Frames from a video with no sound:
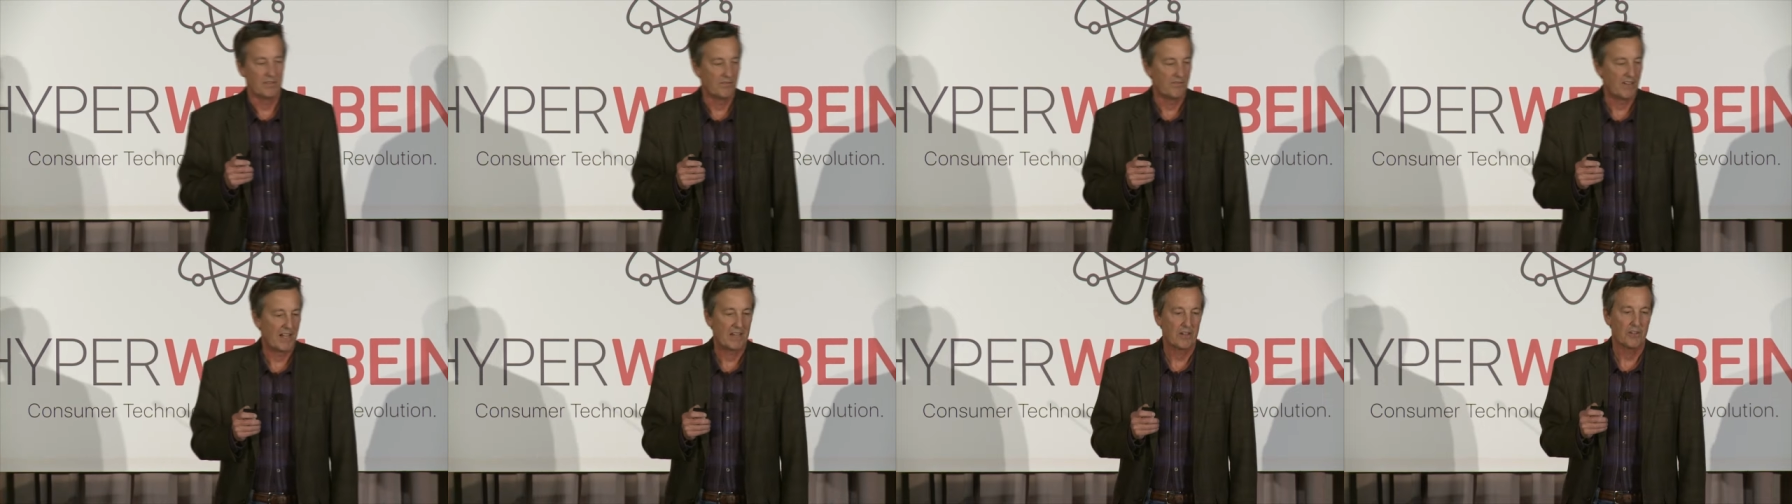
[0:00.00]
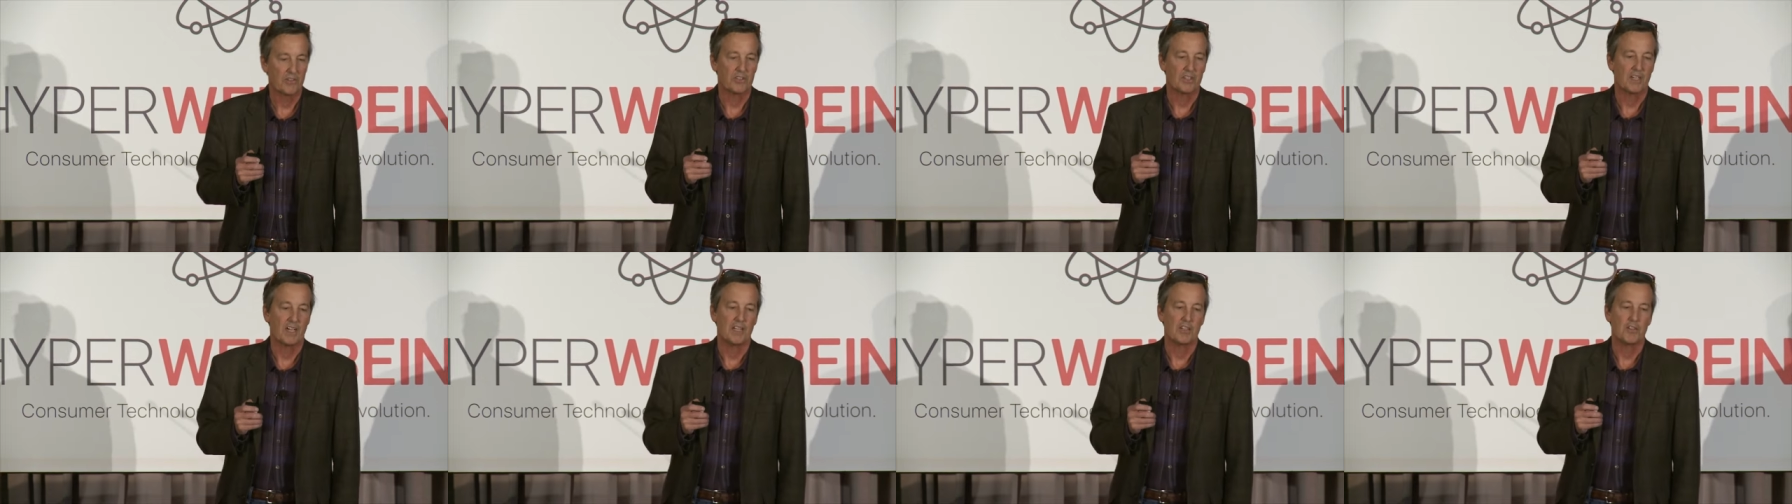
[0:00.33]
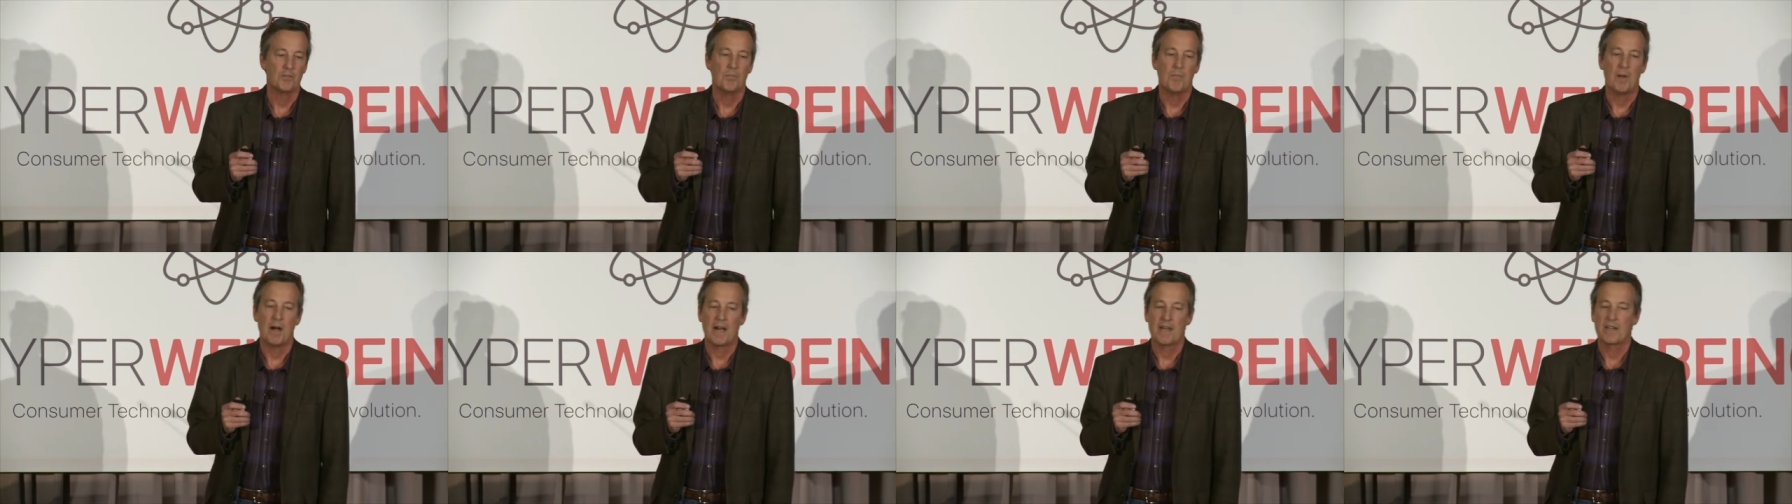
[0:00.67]
vital
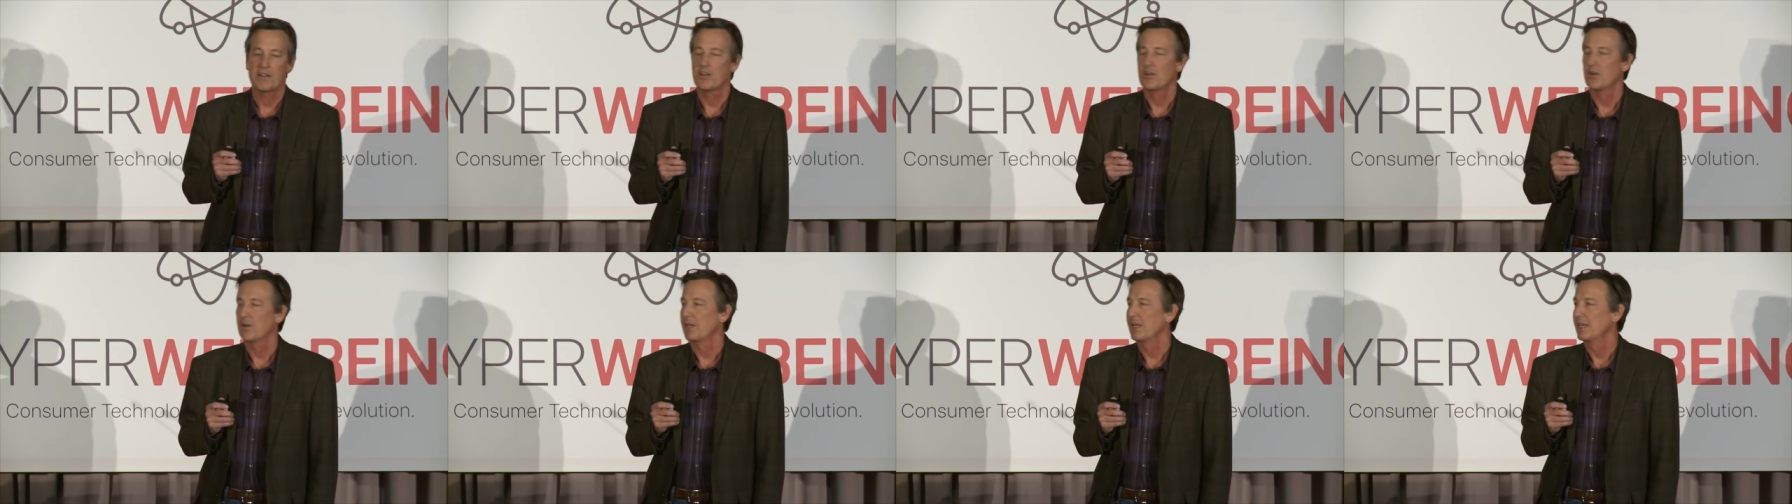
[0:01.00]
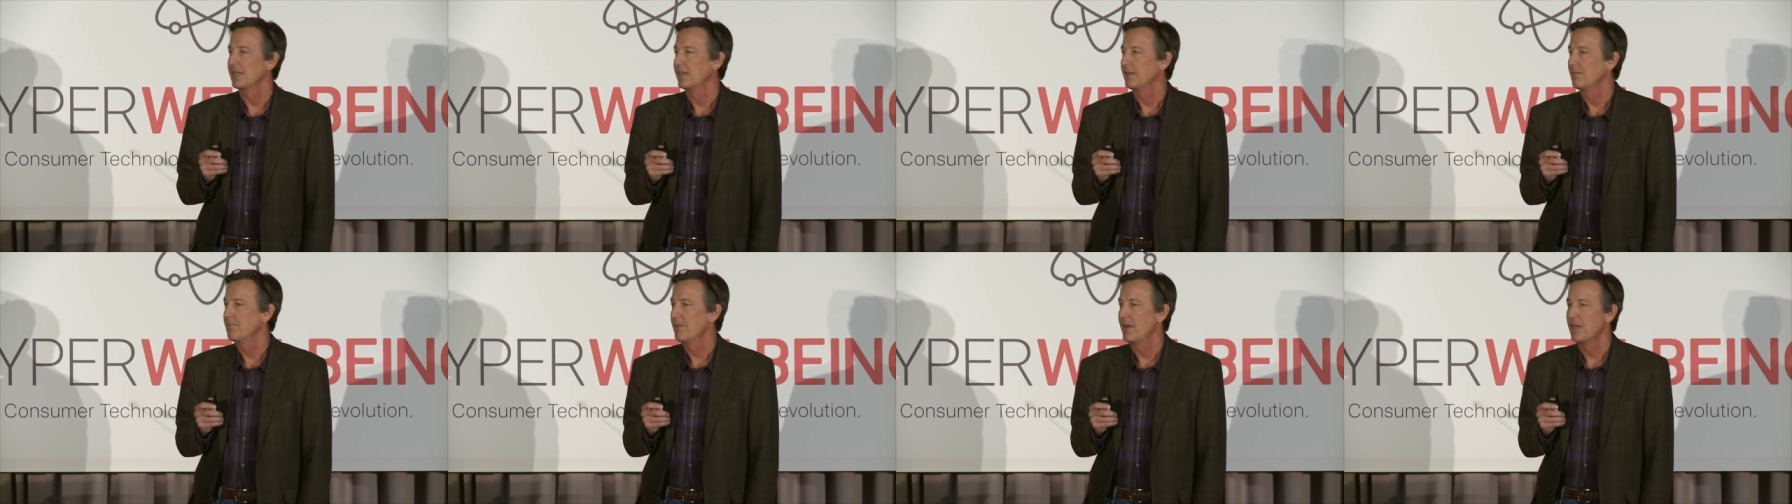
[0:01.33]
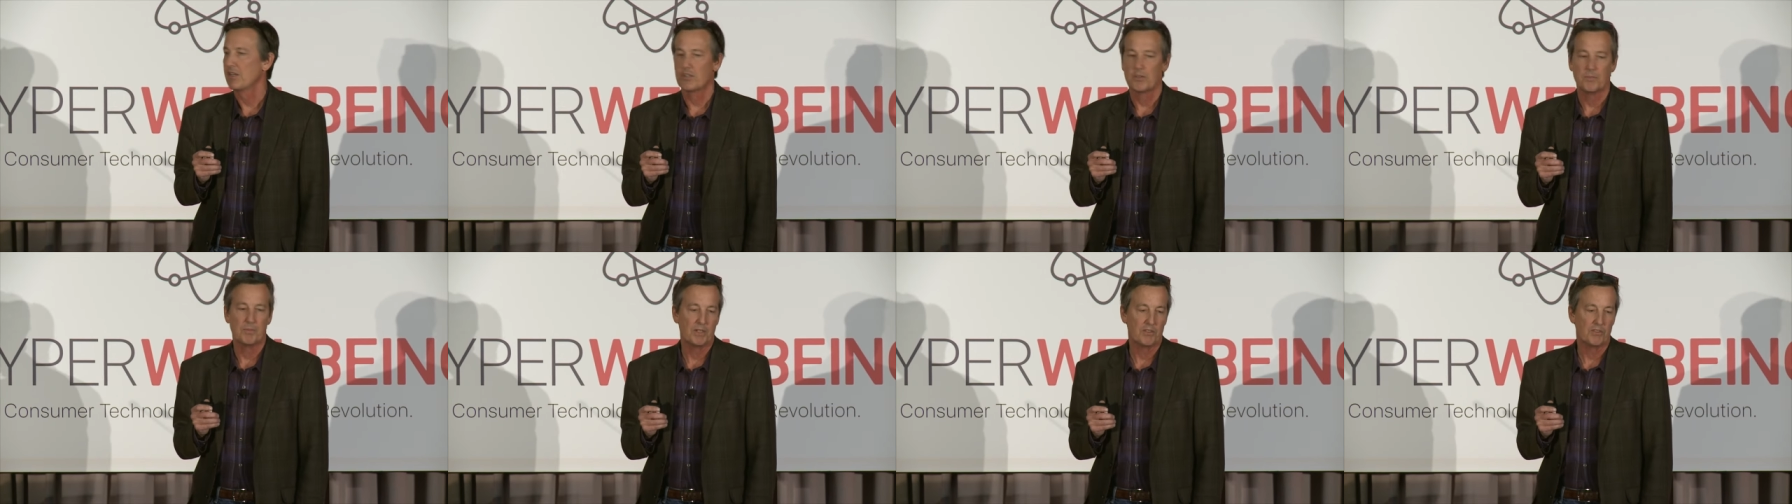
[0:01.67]
signs monitoring
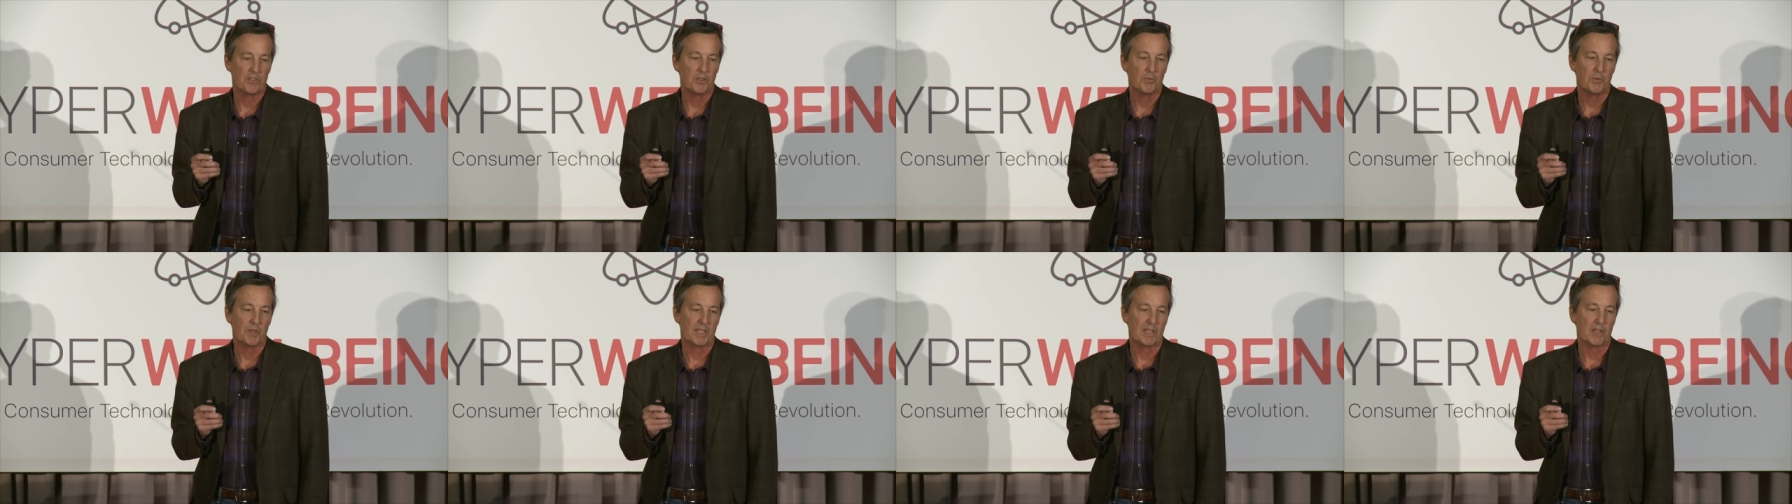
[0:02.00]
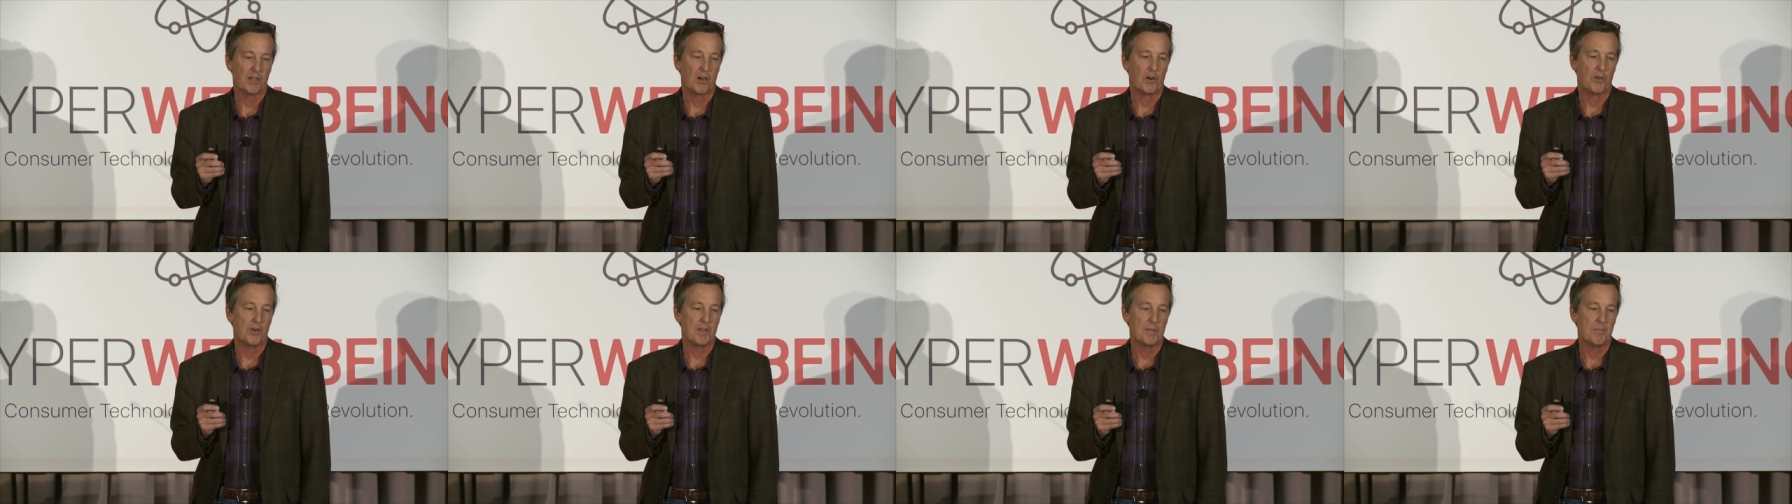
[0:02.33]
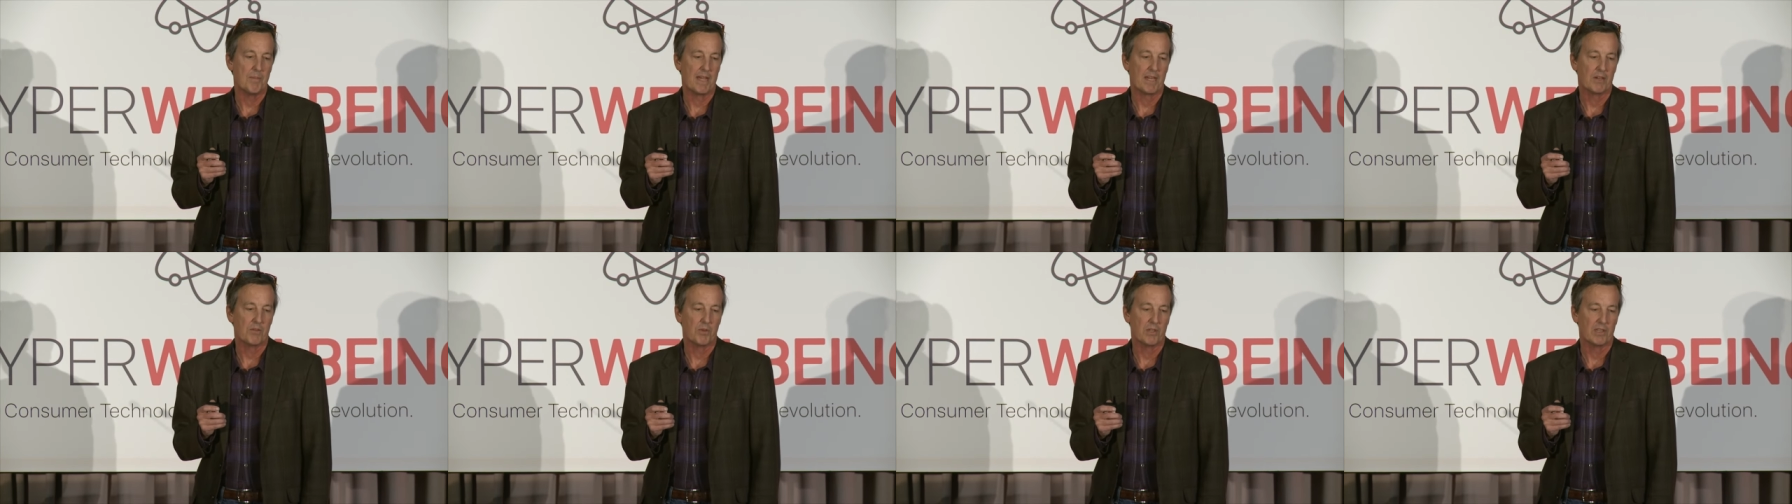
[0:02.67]
measurements that we can already
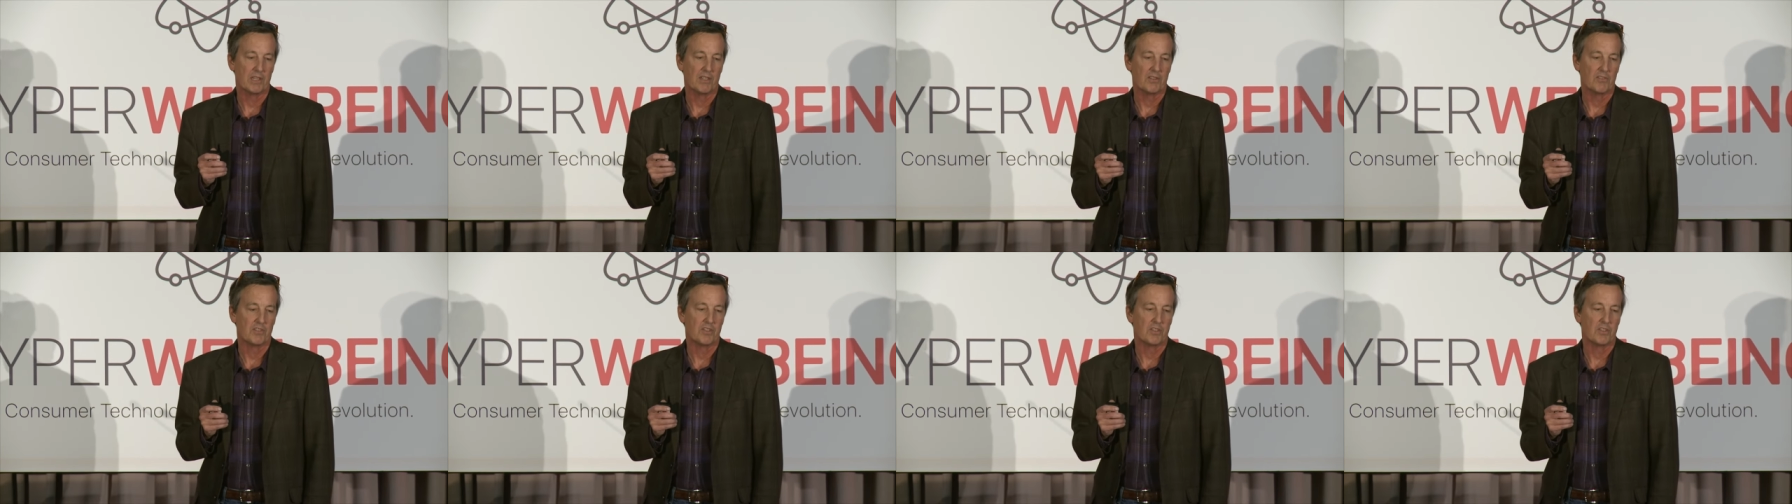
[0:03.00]
make with it.